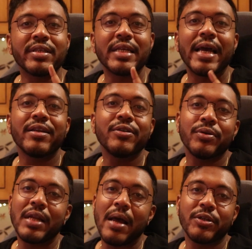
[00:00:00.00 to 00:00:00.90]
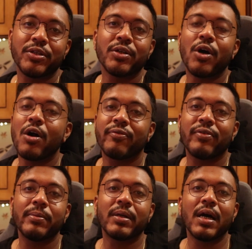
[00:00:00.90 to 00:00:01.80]
you sign into an Amazon or a
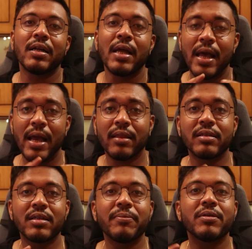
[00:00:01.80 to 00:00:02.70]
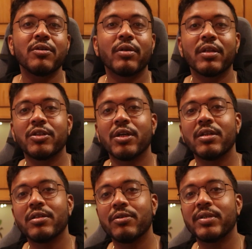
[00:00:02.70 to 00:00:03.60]
Flipkart and the steps you on the
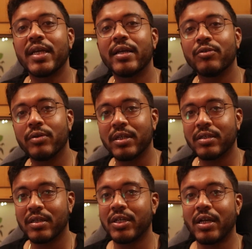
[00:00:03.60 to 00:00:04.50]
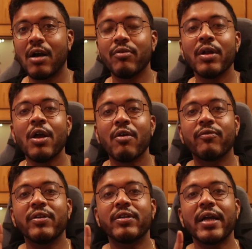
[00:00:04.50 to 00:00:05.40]
journeys you take to reach the checkout,
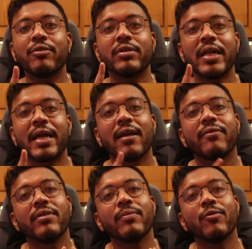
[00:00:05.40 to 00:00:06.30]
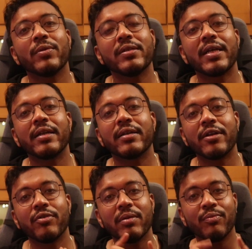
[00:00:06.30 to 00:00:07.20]
we try to track every moment and
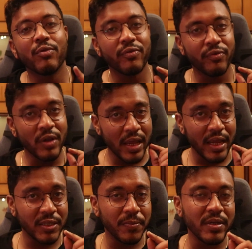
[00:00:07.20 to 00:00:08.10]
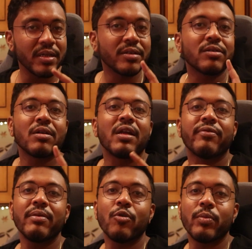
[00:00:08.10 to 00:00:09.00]
try to improve experiences on
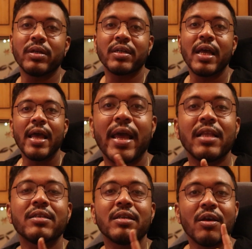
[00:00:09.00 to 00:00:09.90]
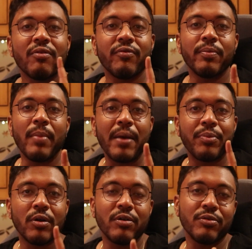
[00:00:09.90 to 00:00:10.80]
every moment. Hence, we
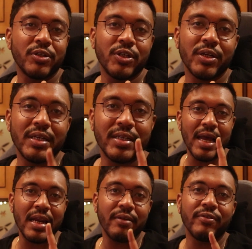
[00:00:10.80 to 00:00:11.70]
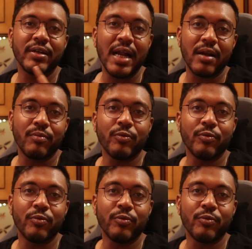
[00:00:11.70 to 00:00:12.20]
map your user journeys and every track